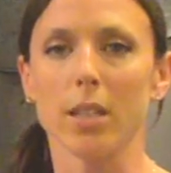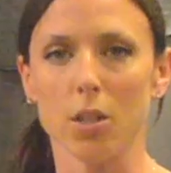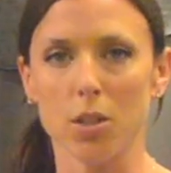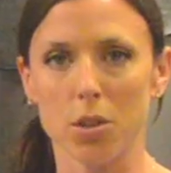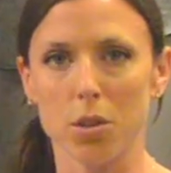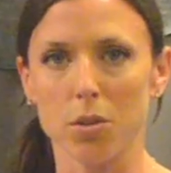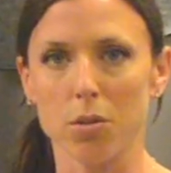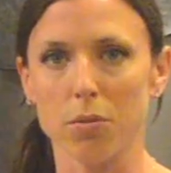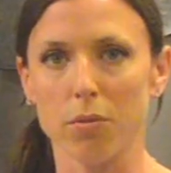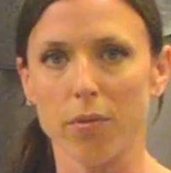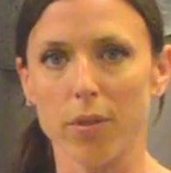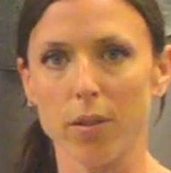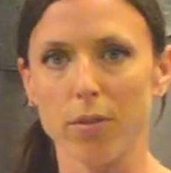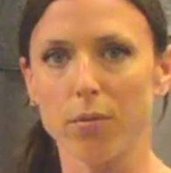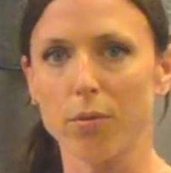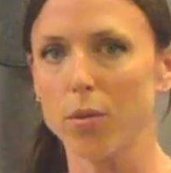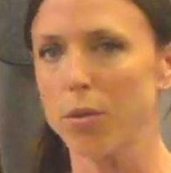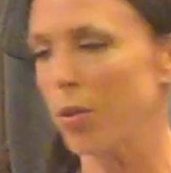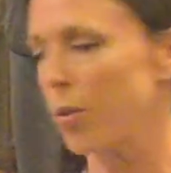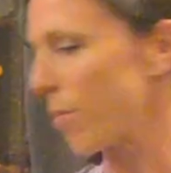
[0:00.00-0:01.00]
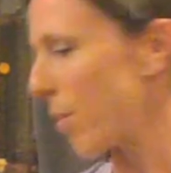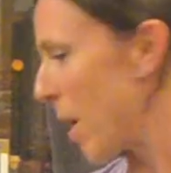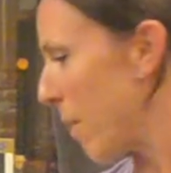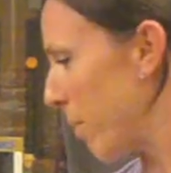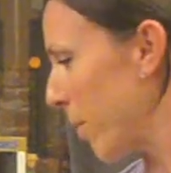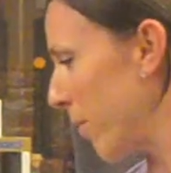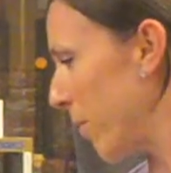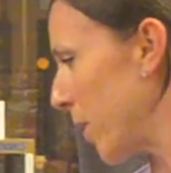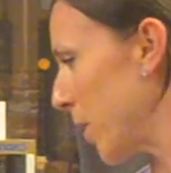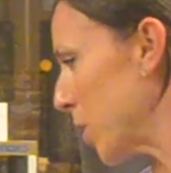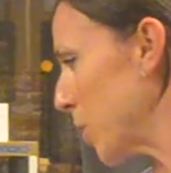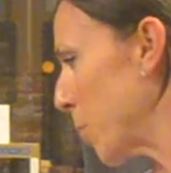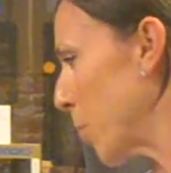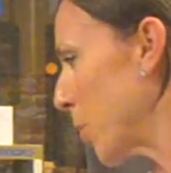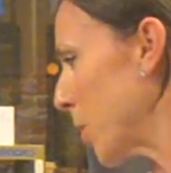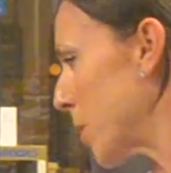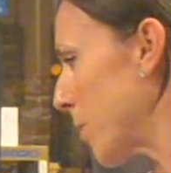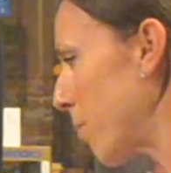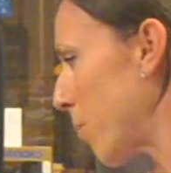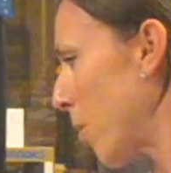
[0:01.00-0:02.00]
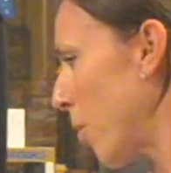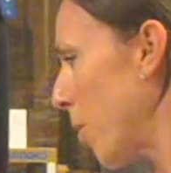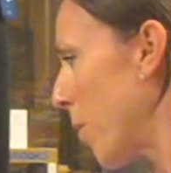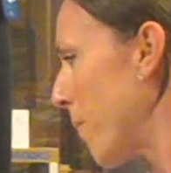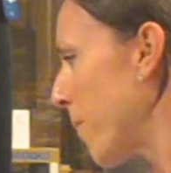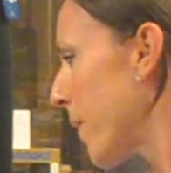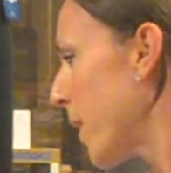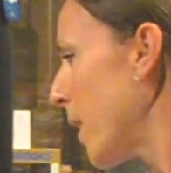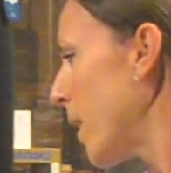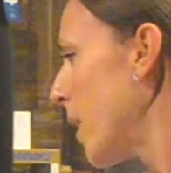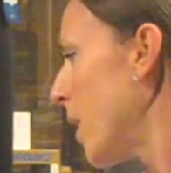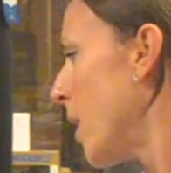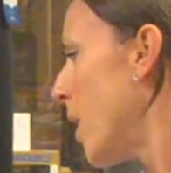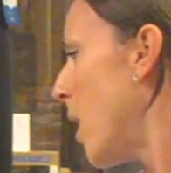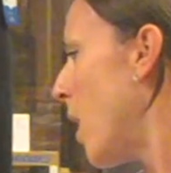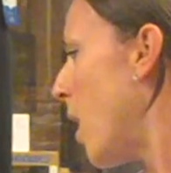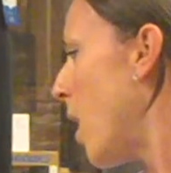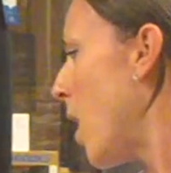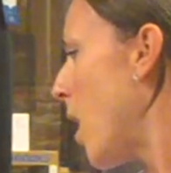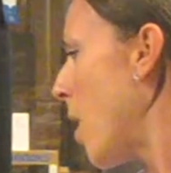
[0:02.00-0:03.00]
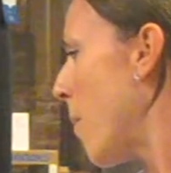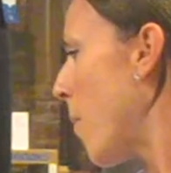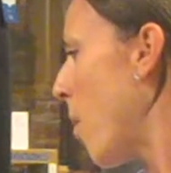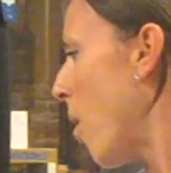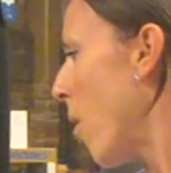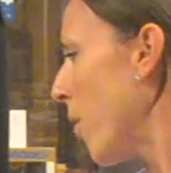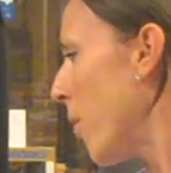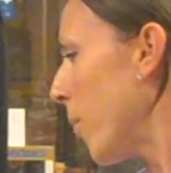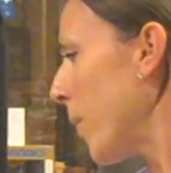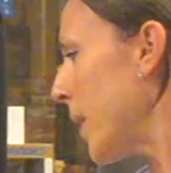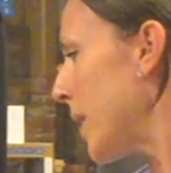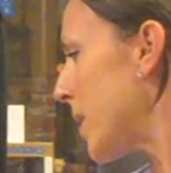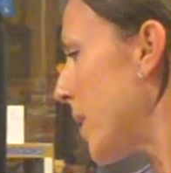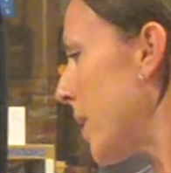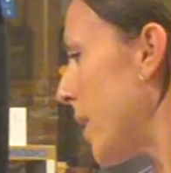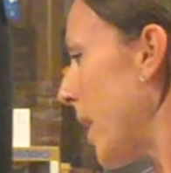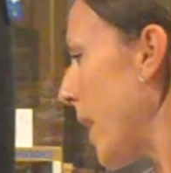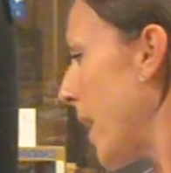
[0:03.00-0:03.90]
to get you fit for your proper fitting sports bra. All the way to the